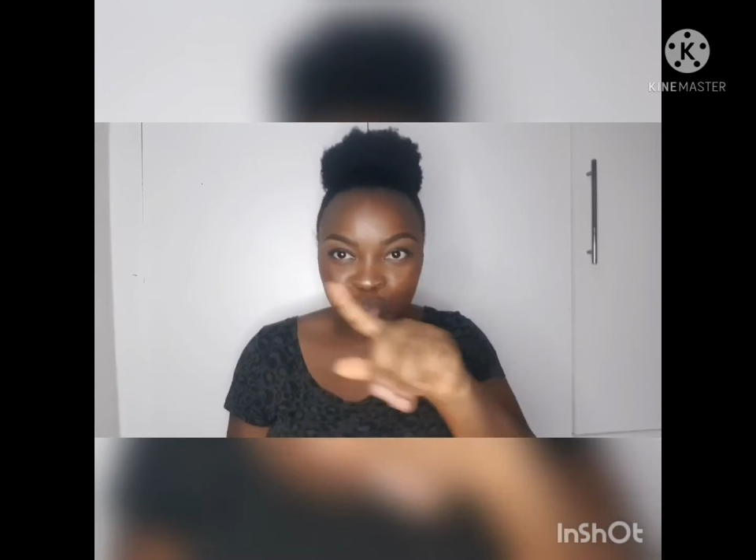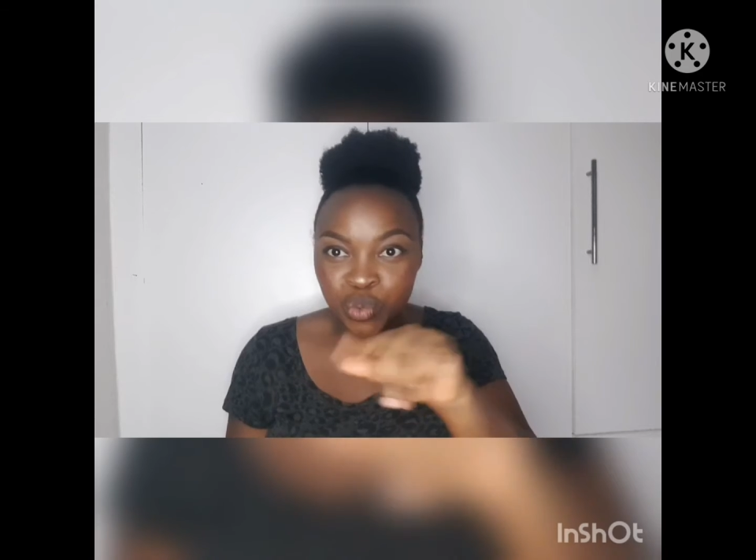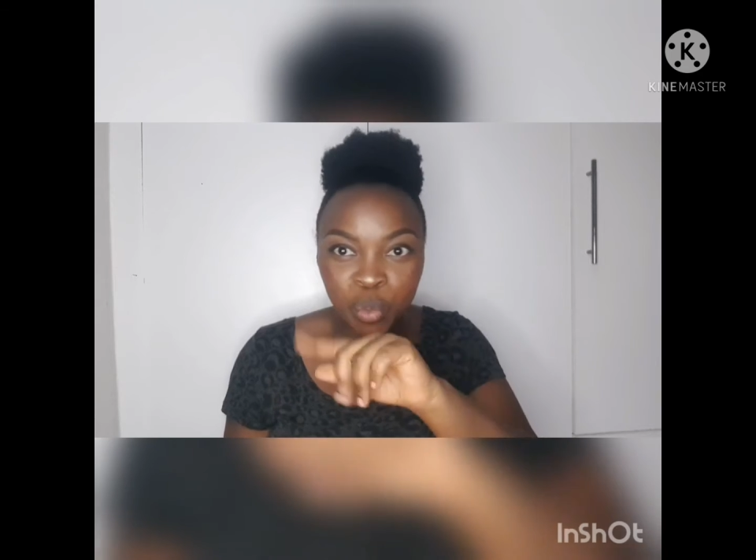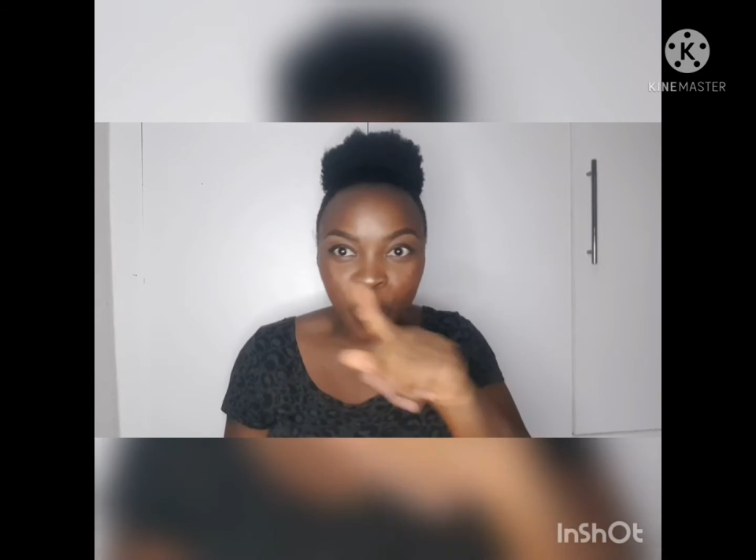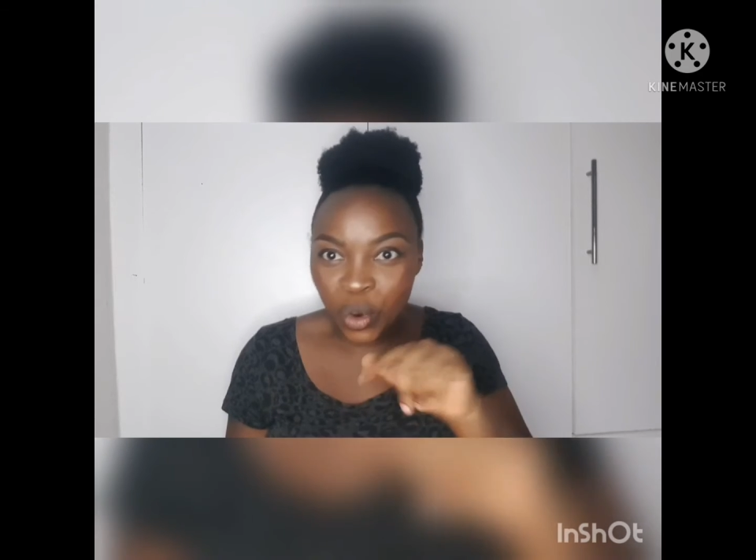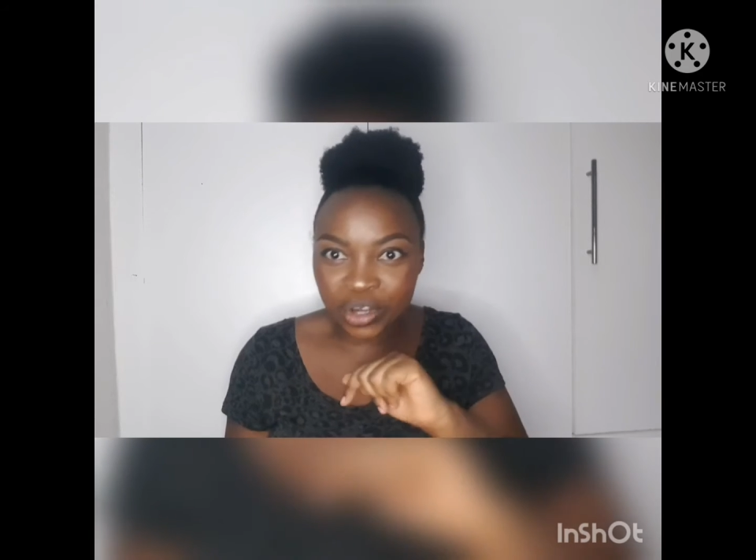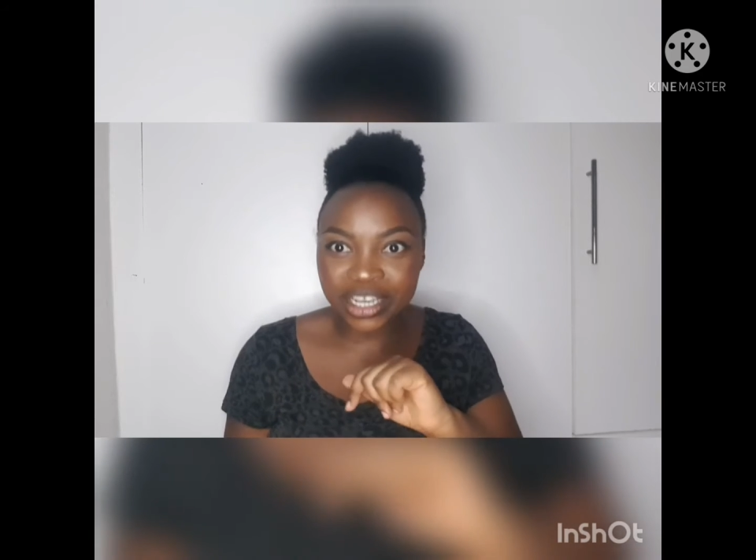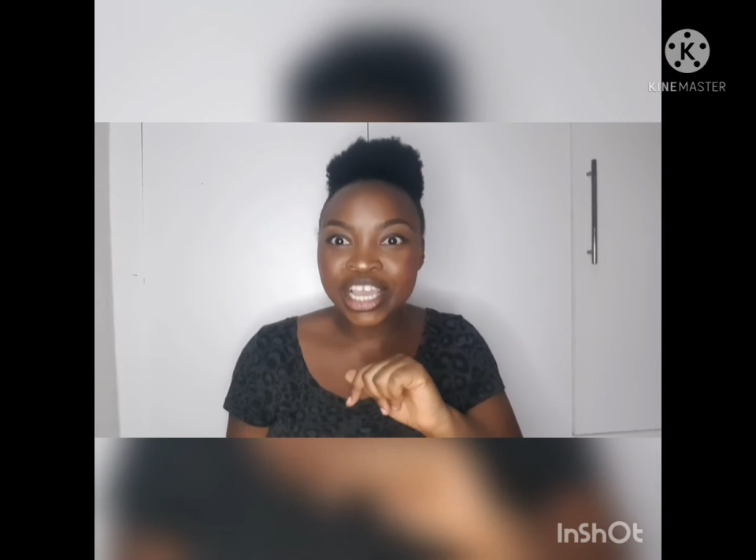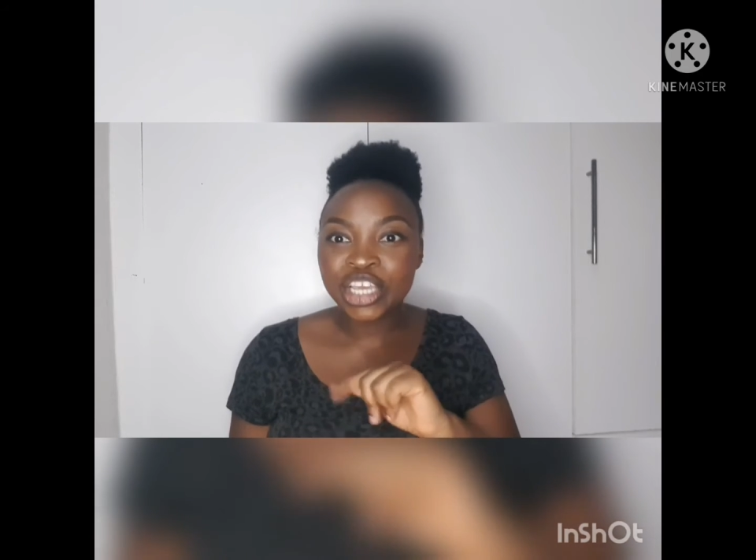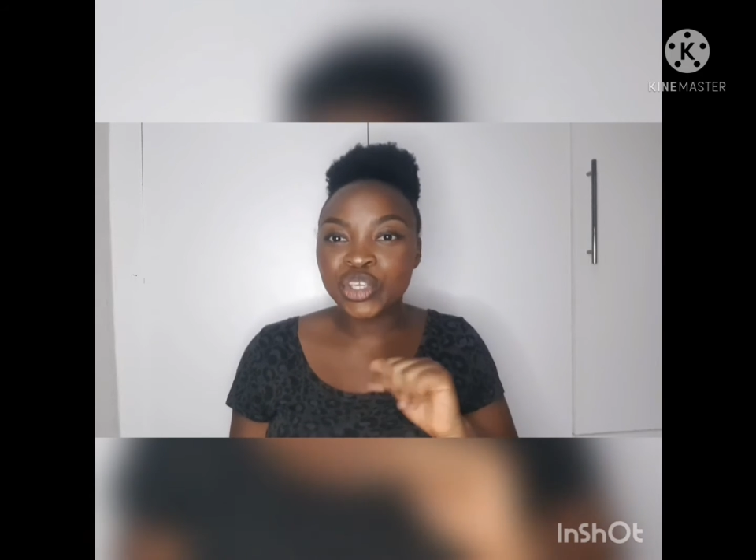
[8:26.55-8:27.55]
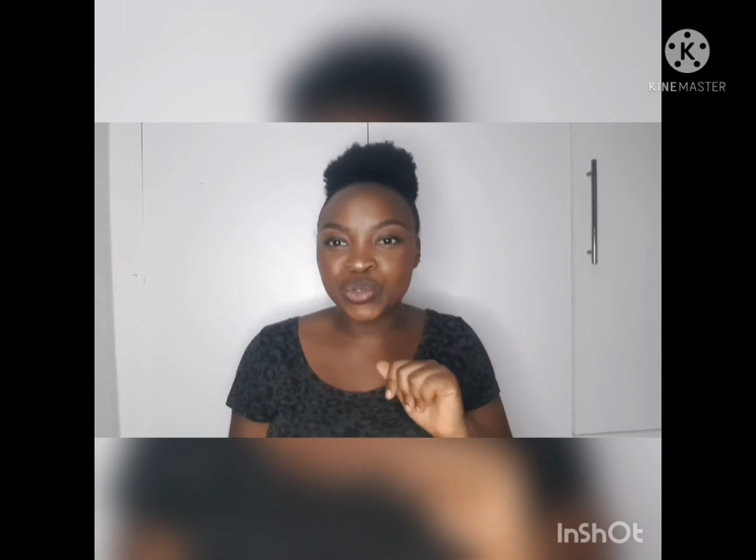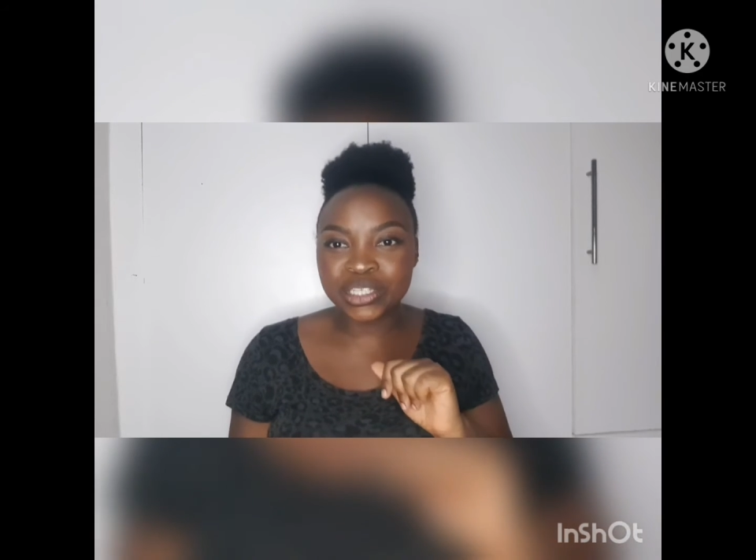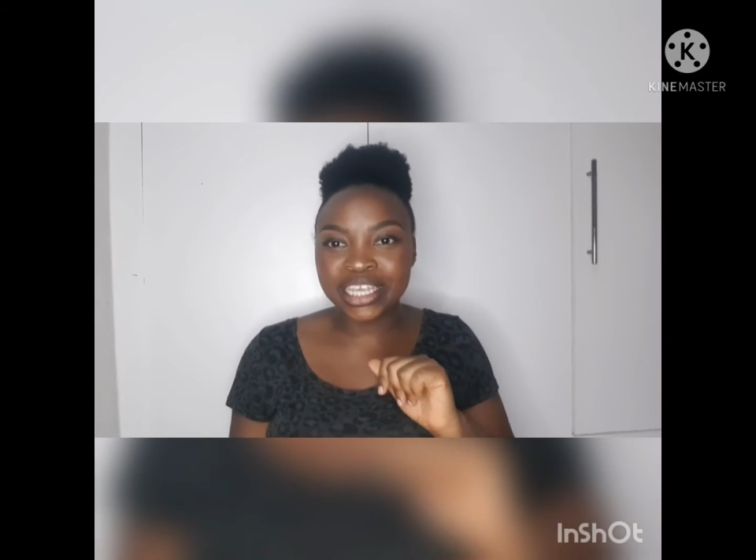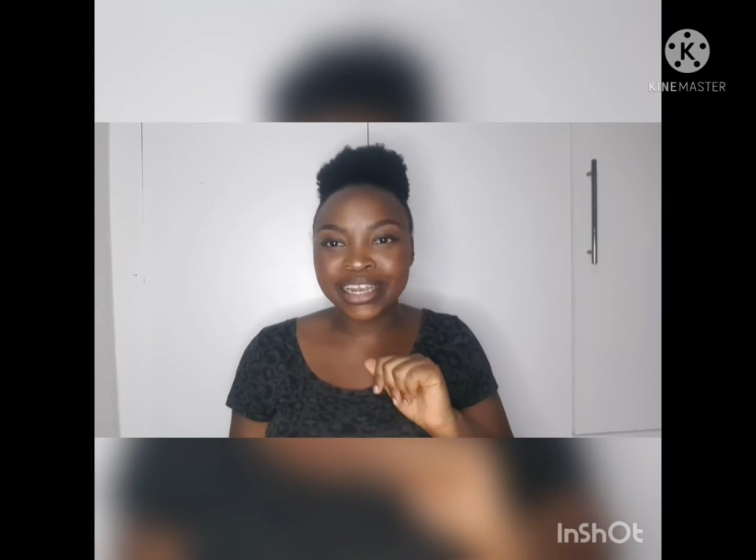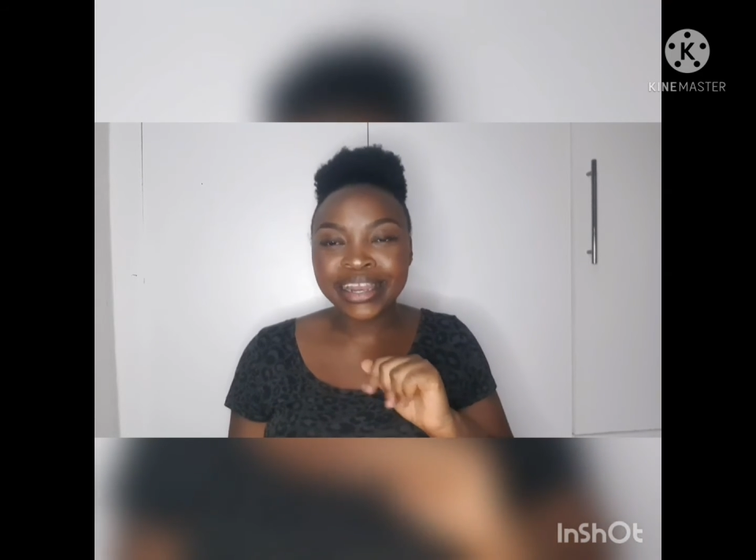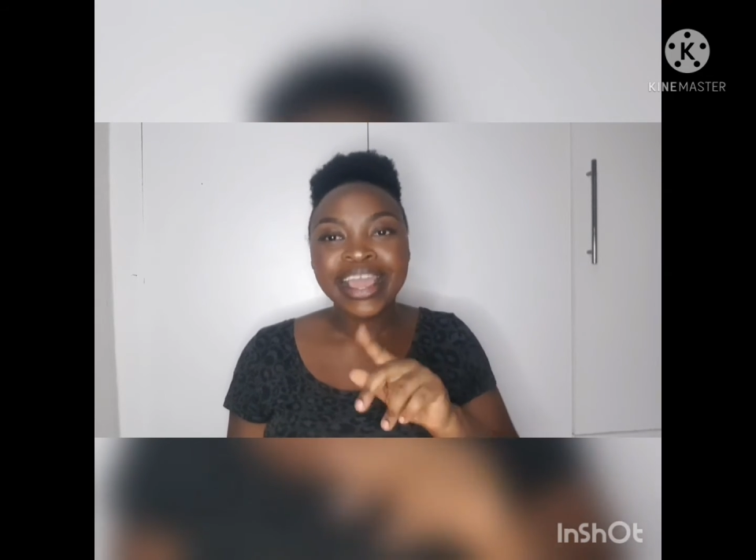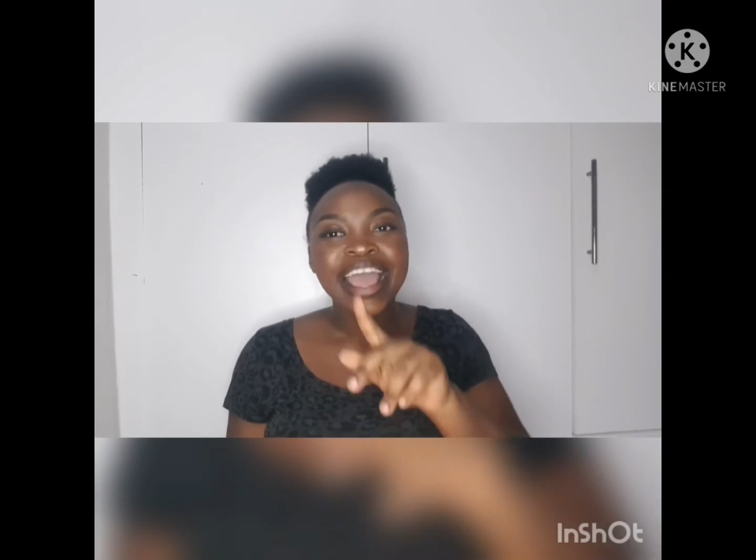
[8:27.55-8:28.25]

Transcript: to walk using.